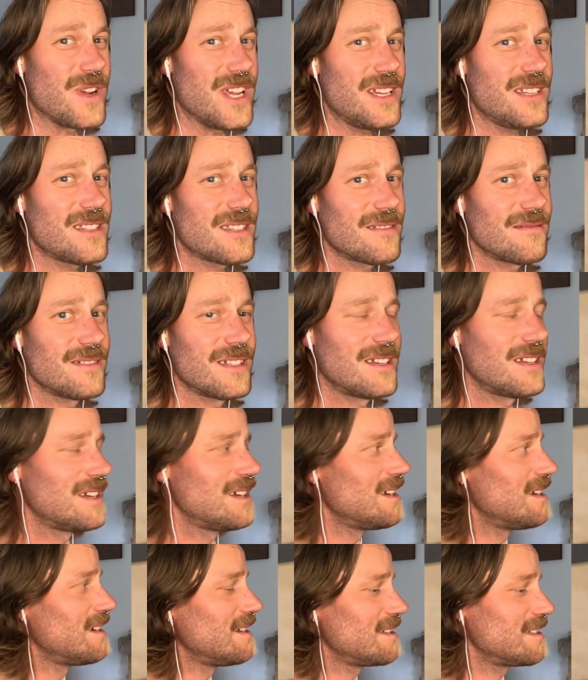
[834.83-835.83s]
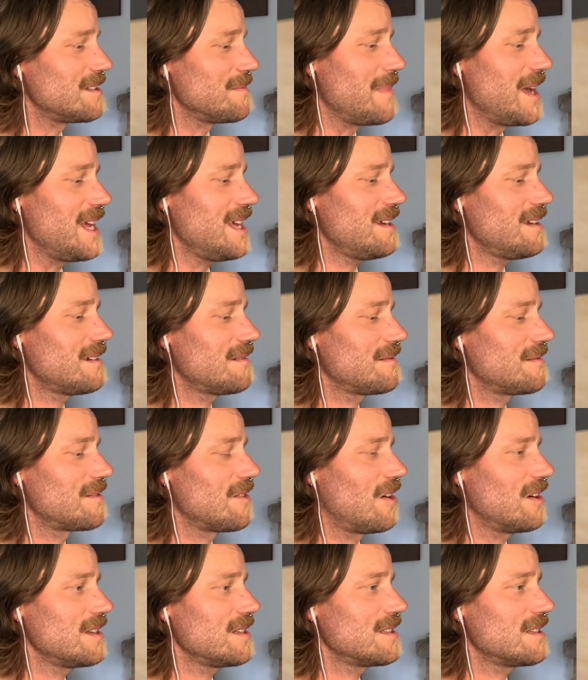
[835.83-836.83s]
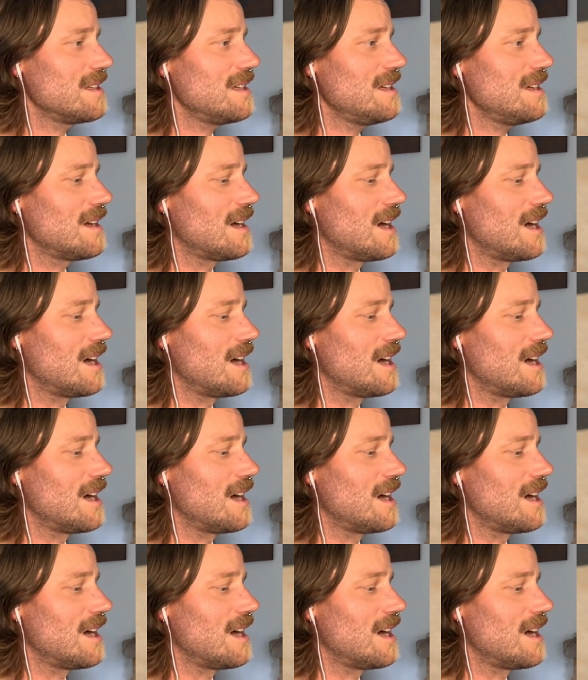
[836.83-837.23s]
weeks to make, honestly.